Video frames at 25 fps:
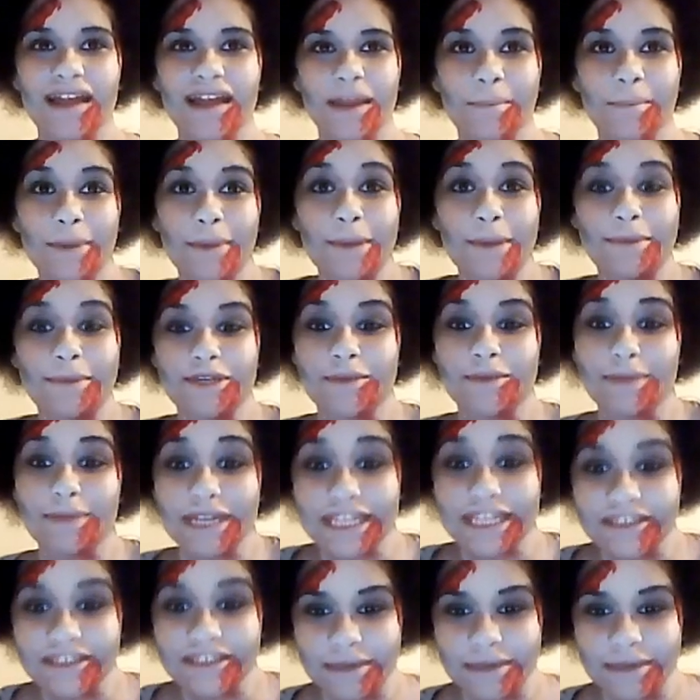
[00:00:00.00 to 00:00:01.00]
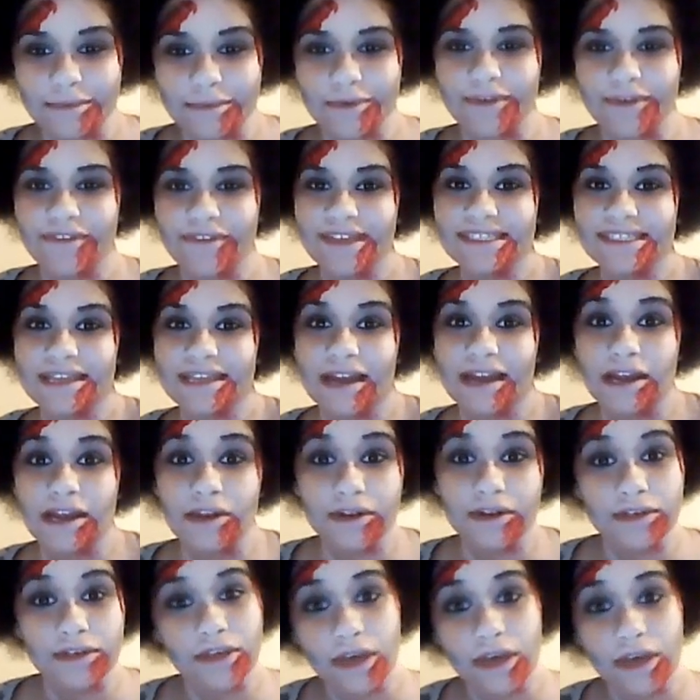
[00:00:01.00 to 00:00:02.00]
to believe people if they said I
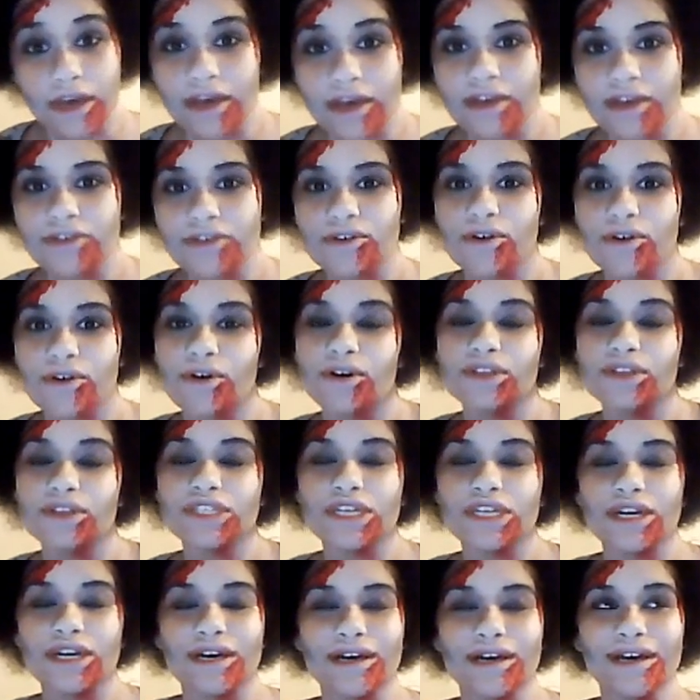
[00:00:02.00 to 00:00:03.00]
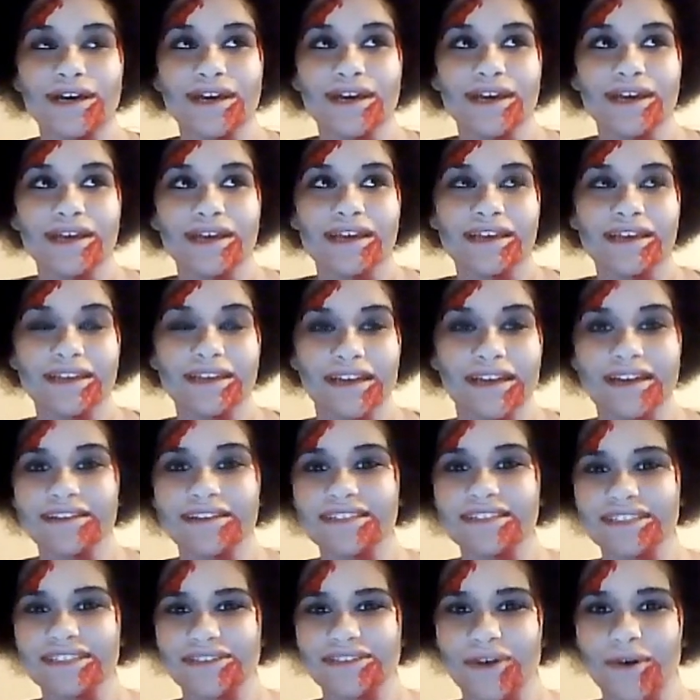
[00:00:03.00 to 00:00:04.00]
looked good, or to, you know,
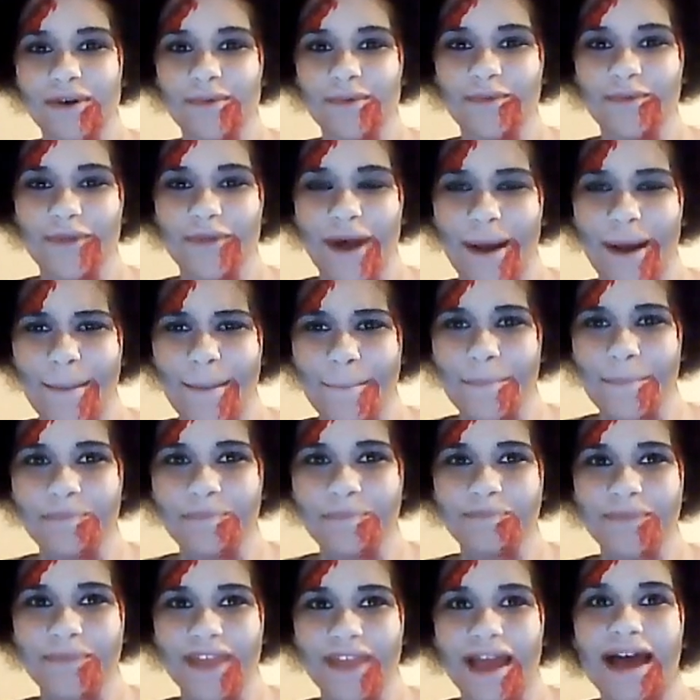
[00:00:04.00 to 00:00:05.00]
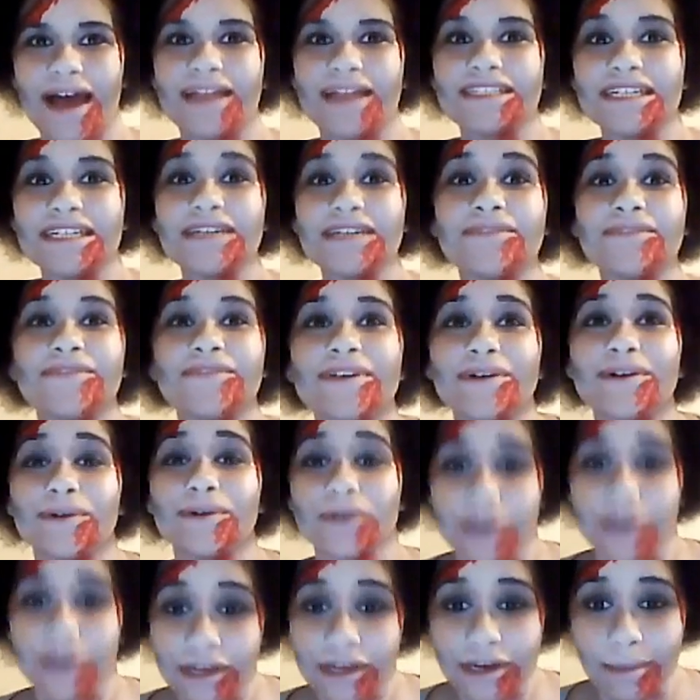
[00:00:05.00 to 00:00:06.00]
to sort of actually feel
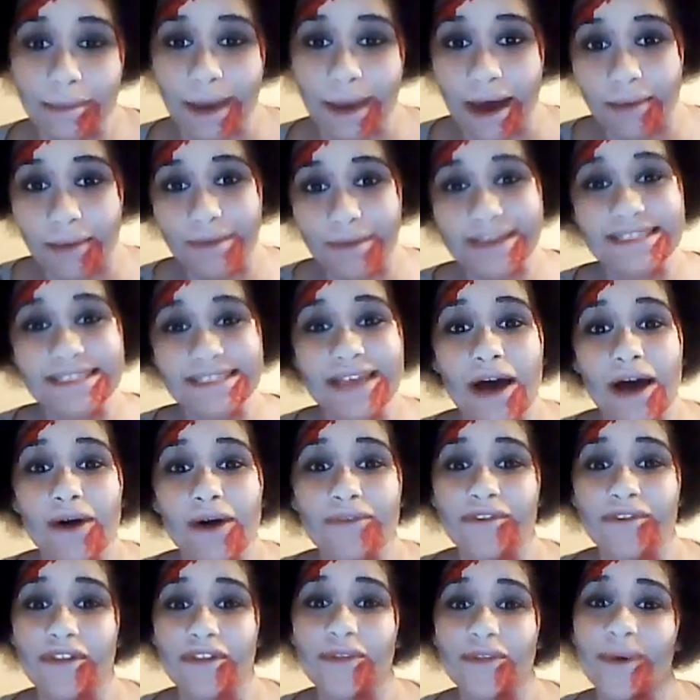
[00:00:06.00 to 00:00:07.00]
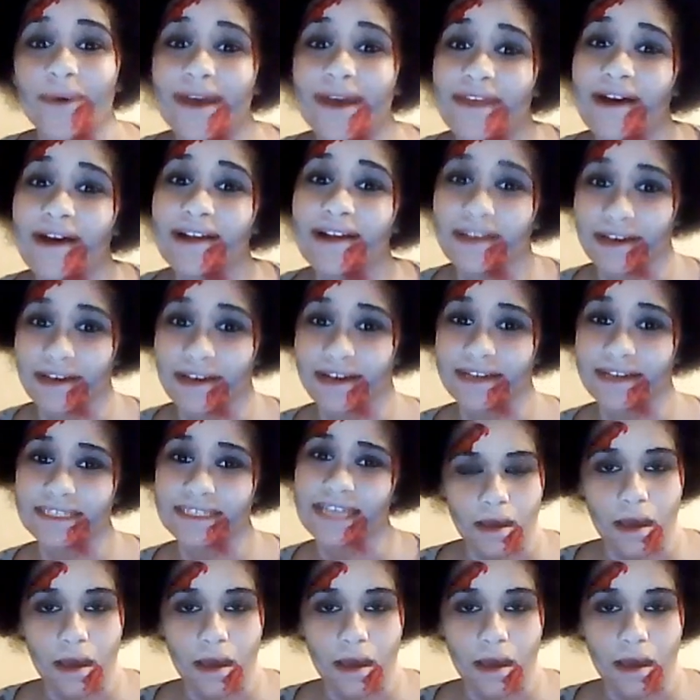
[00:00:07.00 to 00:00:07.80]
good about myself and the way that I looked.